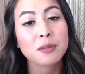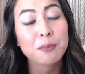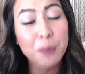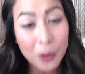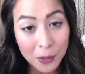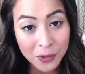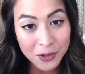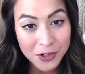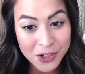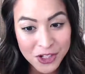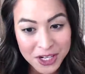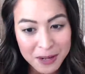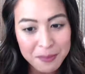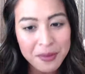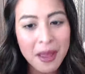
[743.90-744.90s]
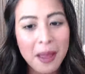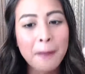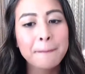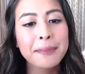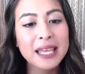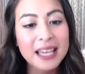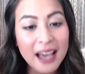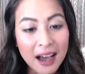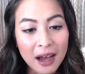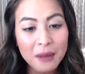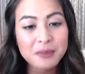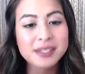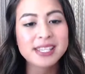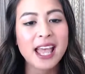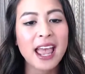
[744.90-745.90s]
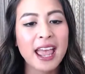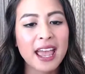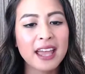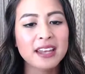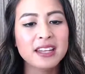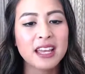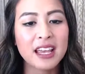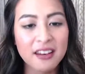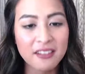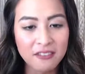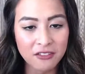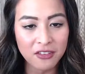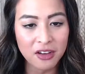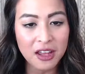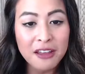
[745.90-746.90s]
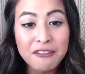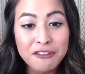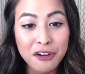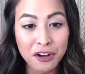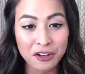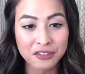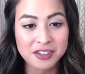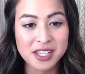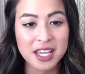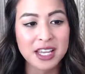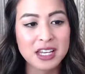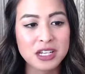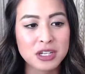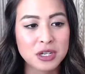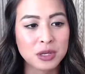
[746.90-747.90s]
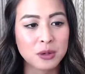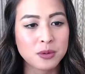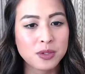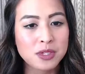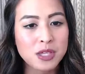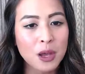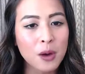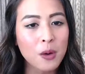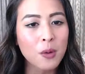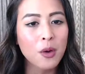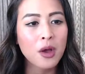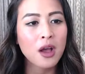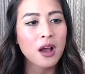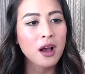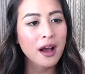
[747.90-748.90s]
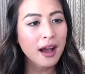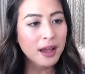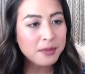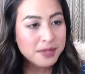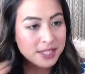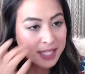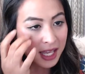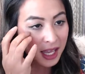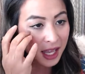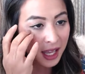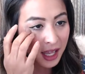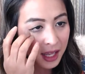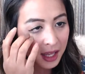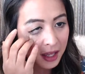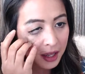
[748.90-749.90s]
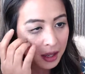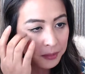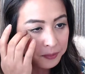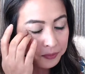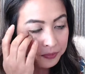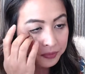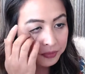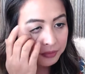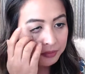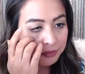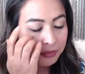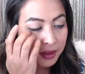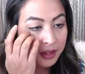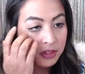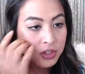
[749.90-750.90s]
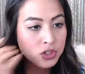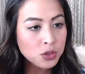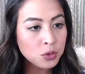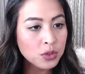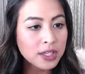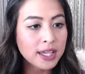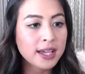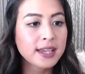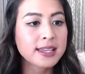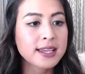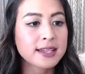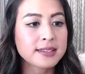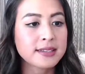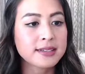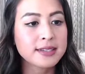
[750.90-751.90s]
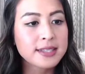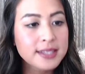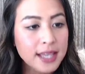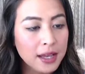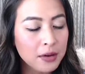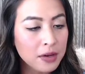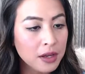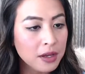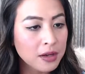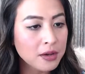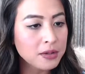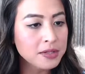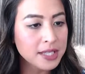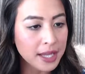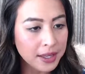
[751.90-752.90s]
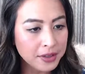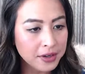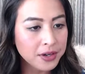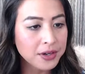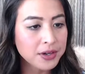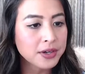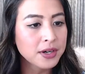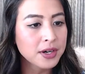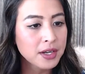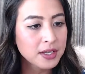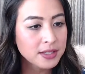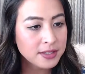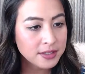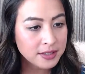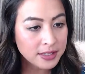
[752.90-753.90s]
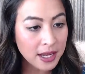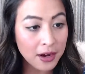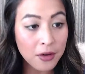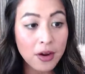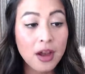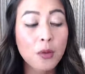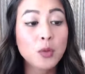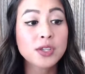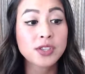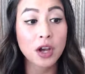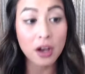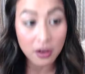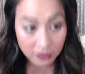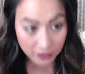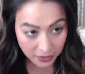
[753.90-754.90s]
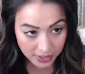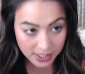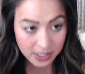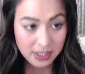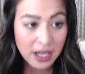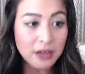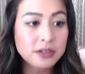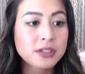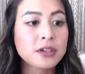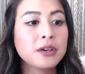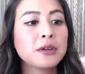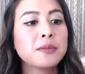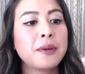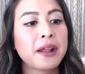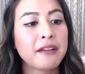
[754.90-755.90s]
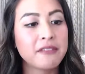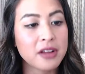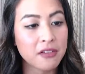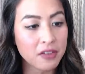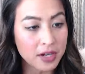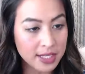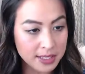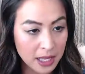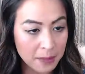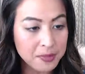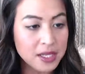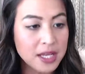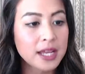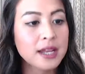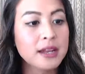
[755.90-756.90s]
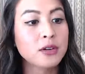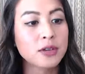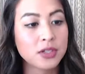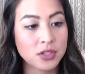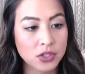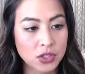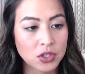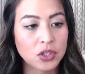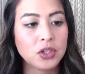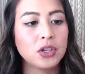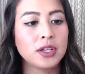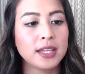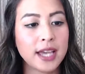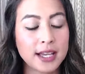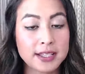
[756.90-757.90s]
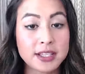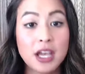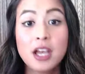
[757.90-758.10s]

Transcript: partnership becomes and evolves into. So I'm saying, Julia, yes, on discount codes. Heather, Sarah was offered discount code, but I've never accepted. Crystal, yes.